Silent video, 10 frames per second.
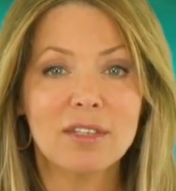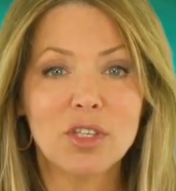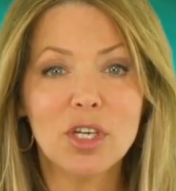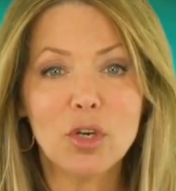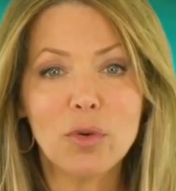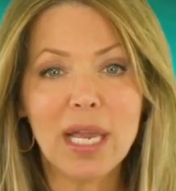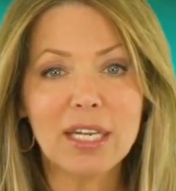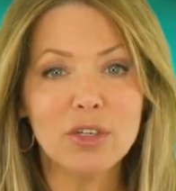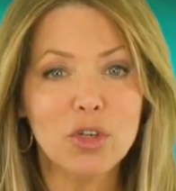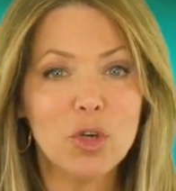is going to
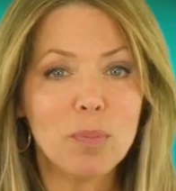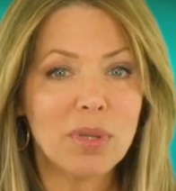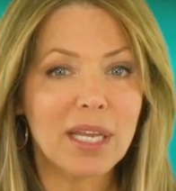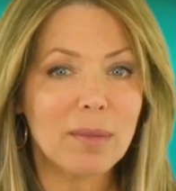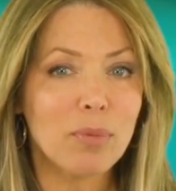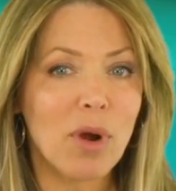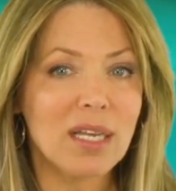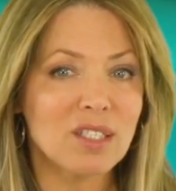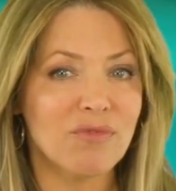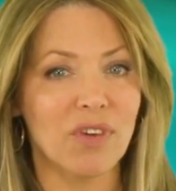create a new player
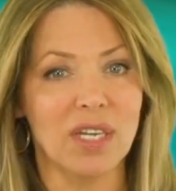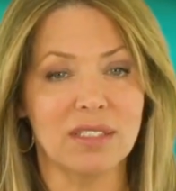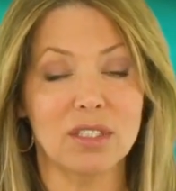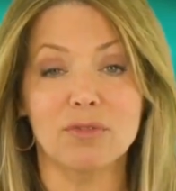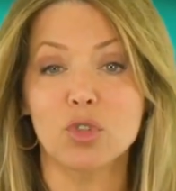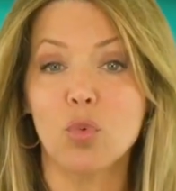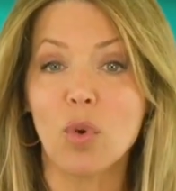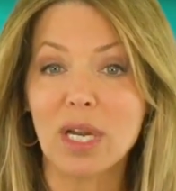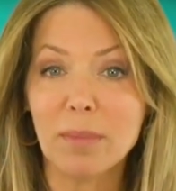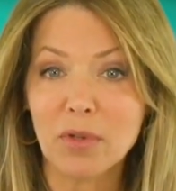prize fund of
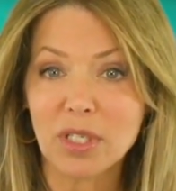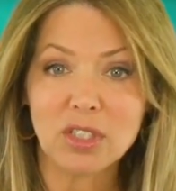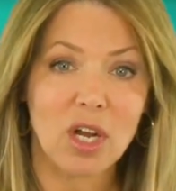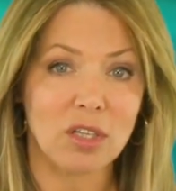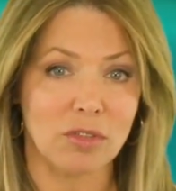$20 million,